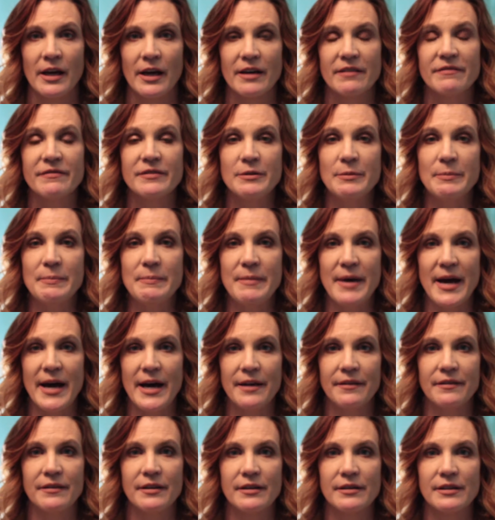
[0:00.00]
I feel
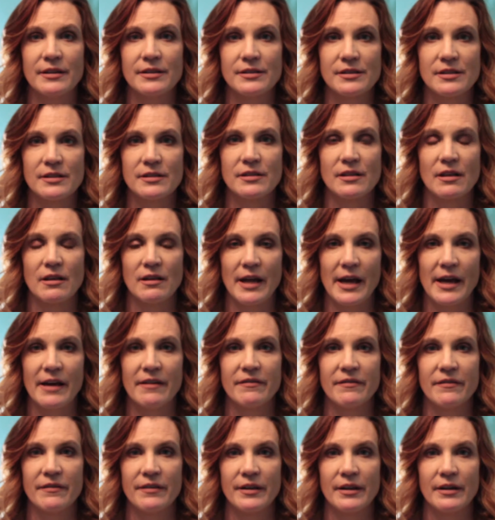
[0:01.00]
mad that this is the
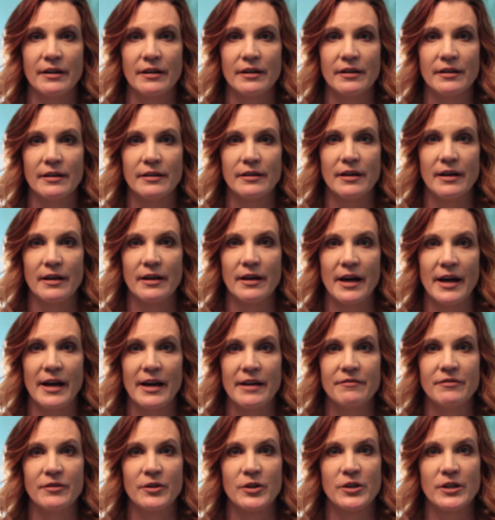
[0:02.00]
life that
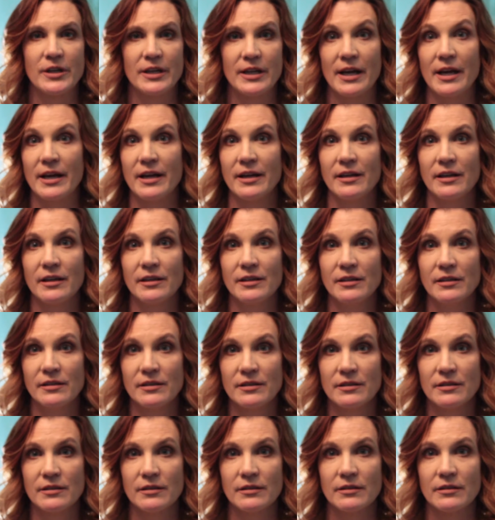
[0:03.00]
I've created,
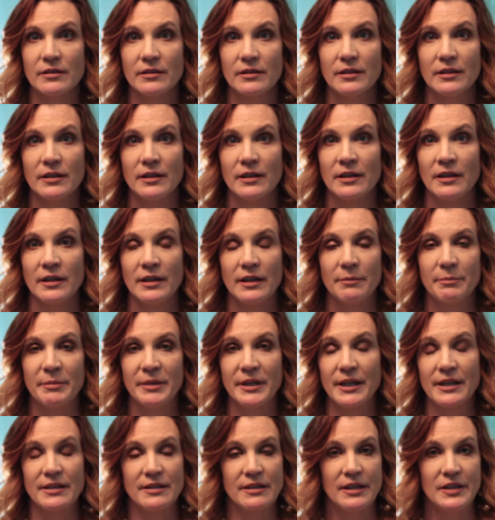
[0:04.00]

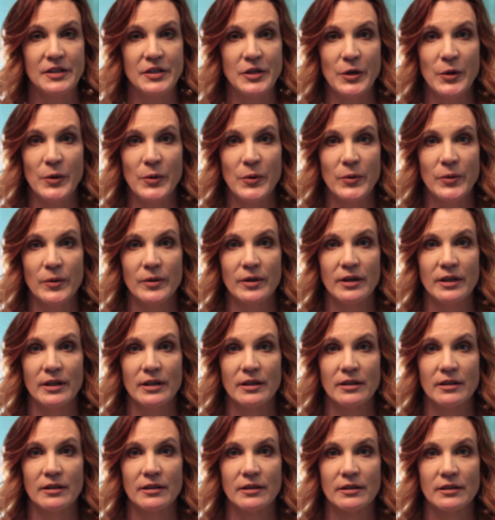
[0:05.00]
because I know
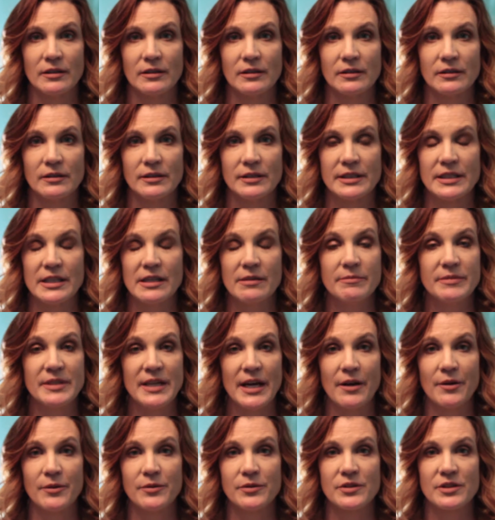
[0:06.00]
deep
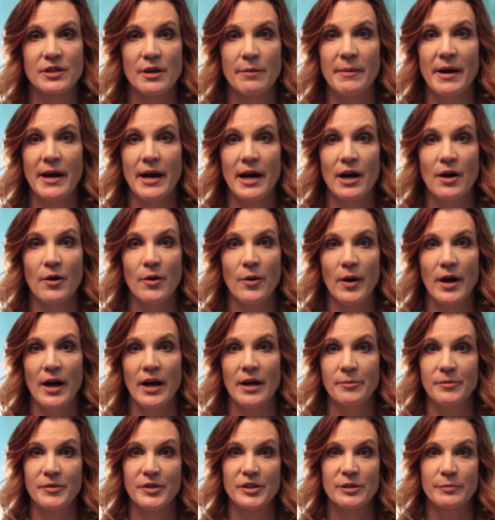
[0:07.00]
down somehow
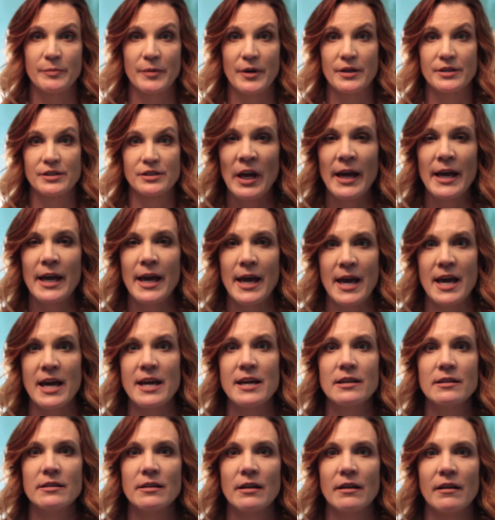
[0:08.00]
I'm responsible. I
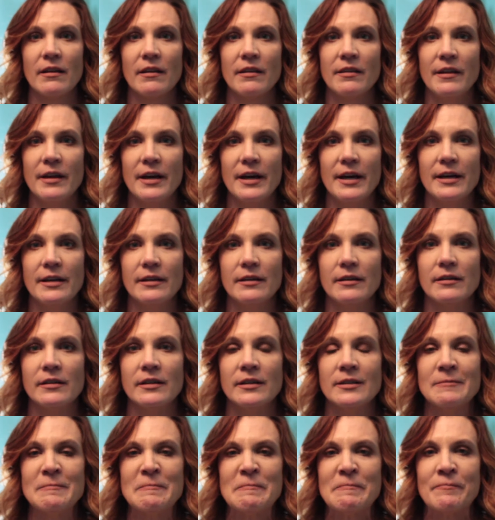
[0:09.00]
hate that
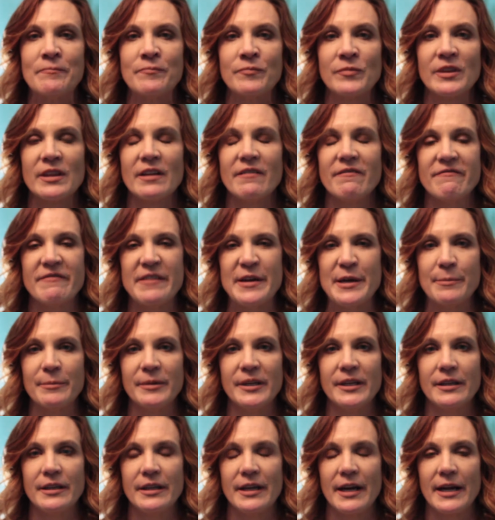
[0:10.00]
the
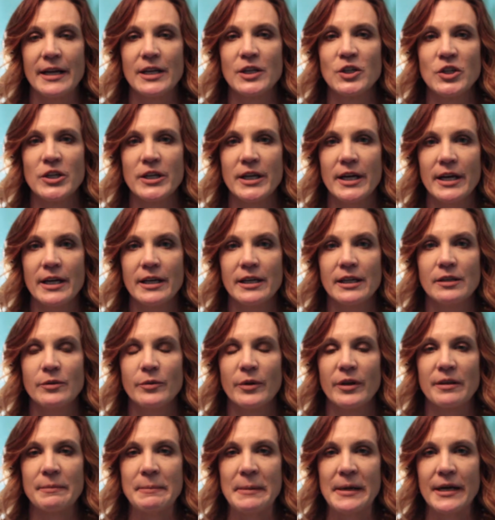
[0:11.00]
family that I created
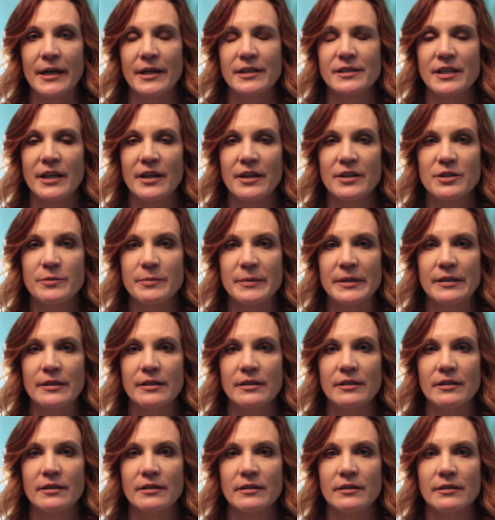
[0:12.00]
with my
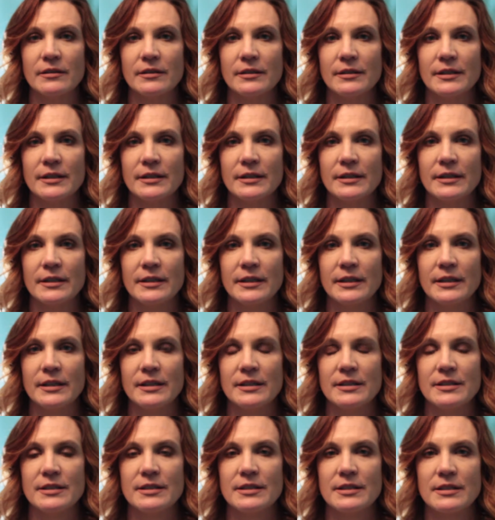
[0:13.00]
ex-husband
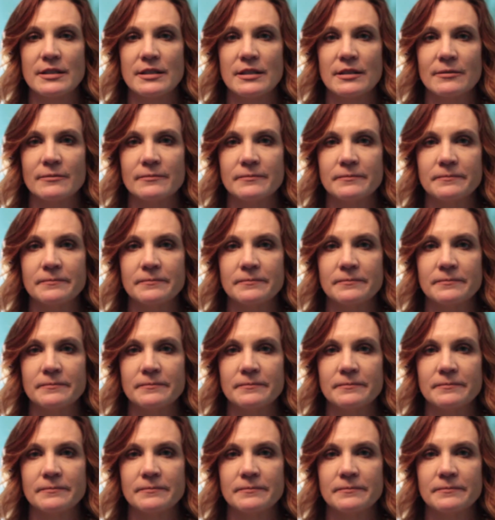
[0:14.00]
is